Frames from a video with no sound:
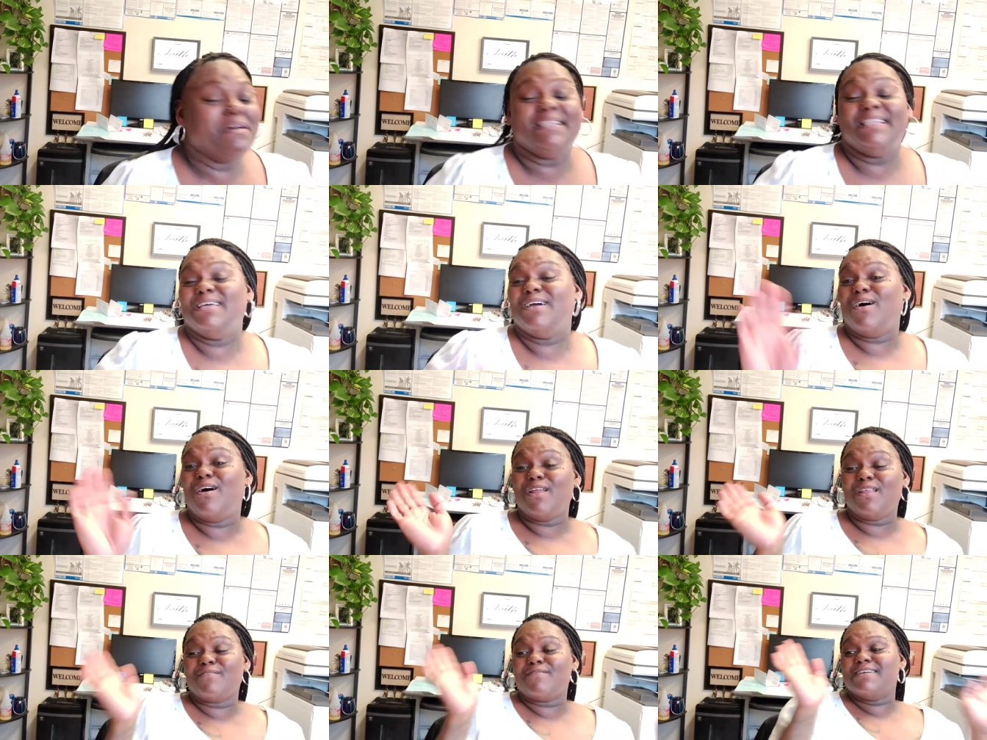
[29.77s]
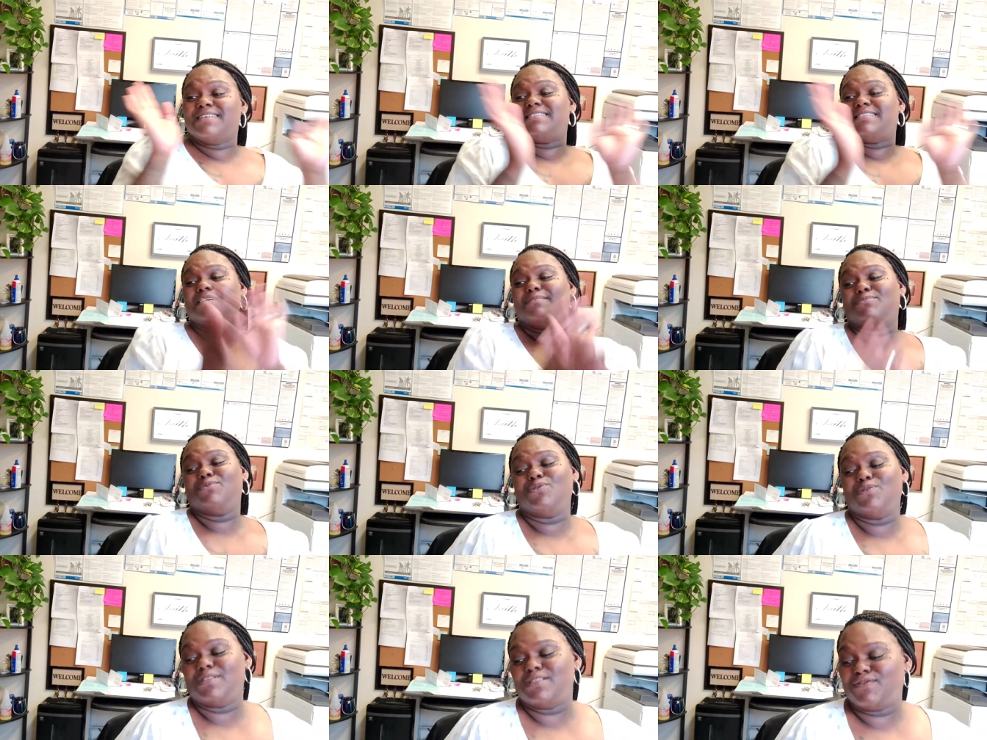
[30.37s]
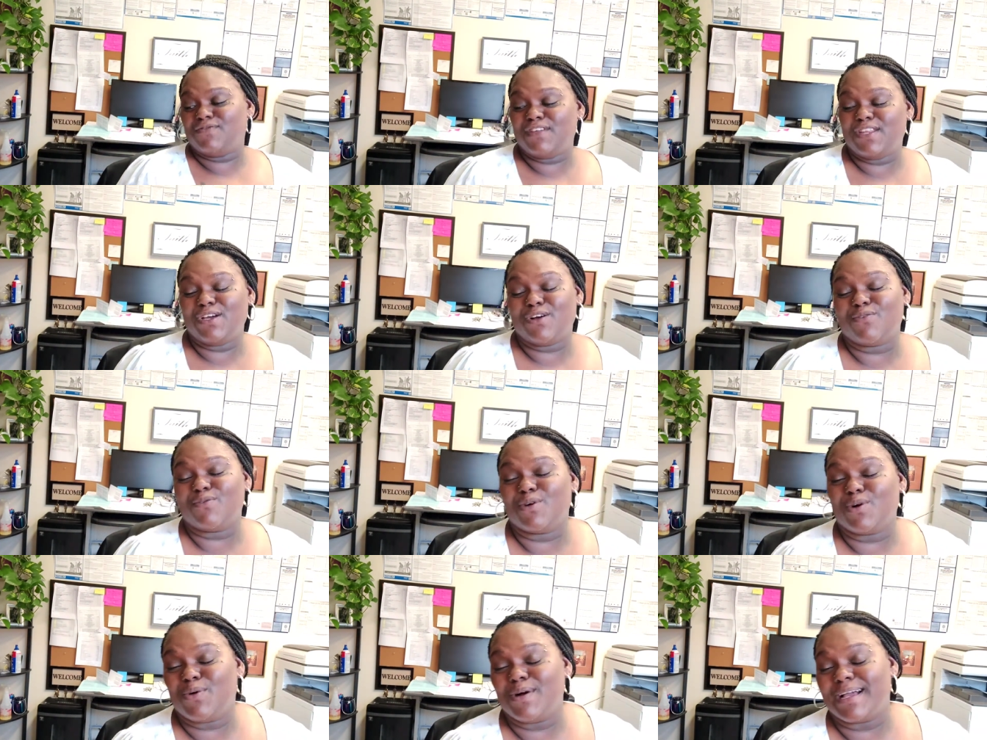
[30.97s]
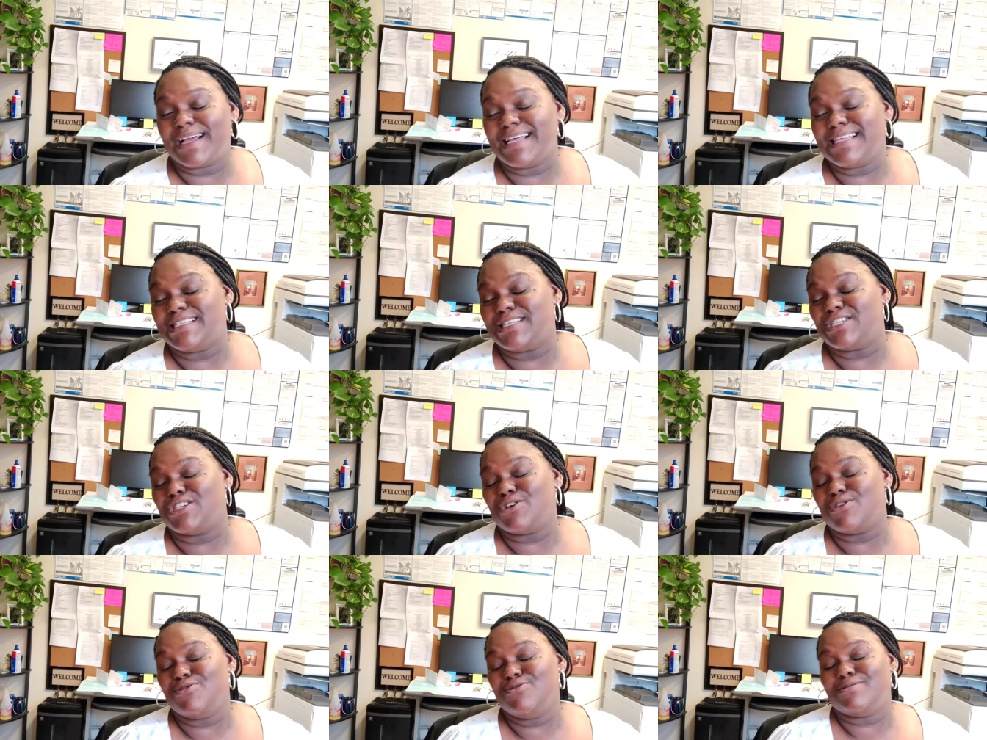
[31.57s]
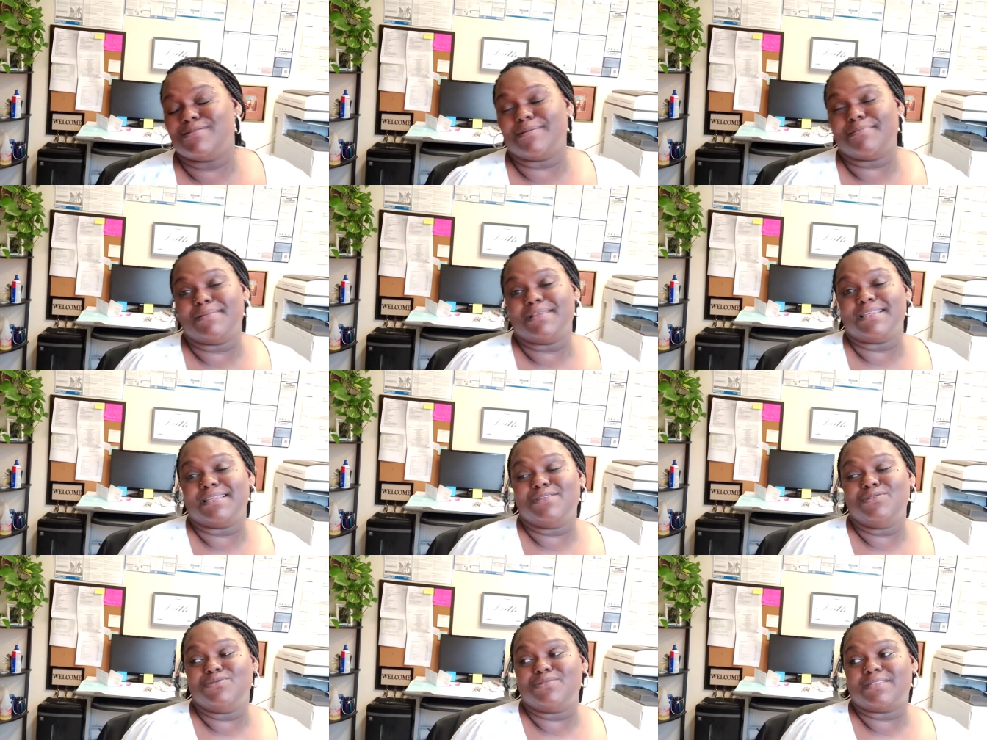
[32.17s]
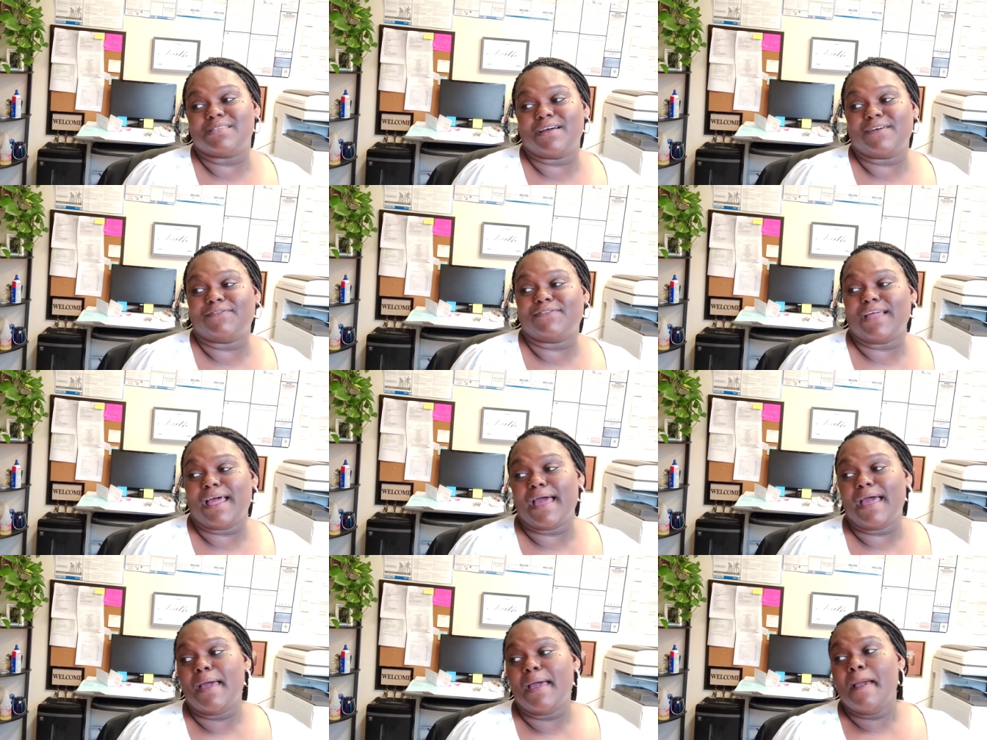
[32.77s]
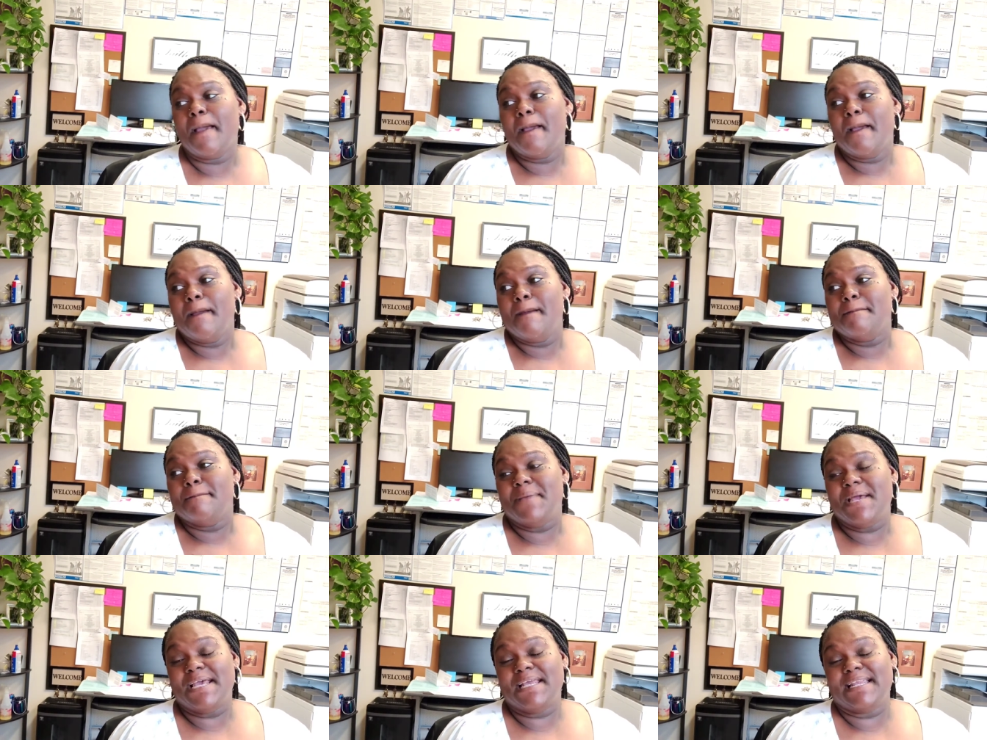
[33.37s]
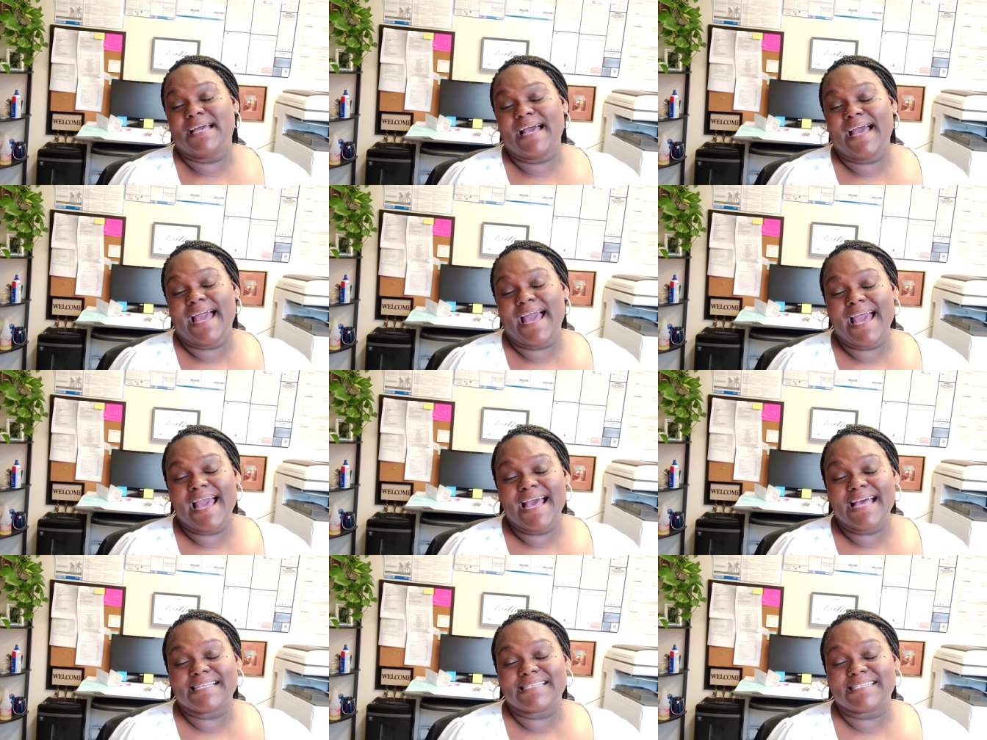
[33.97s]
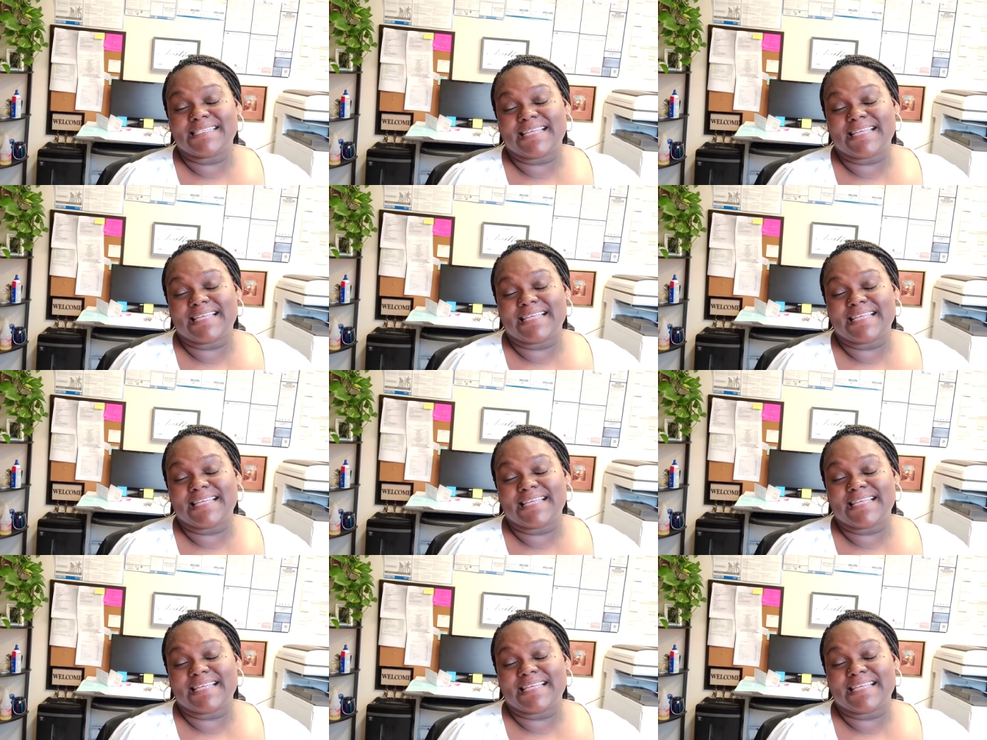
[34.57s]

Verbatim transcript: But the only reason I'm doing this video real quick is to show you some of the new stuff that Peanut has.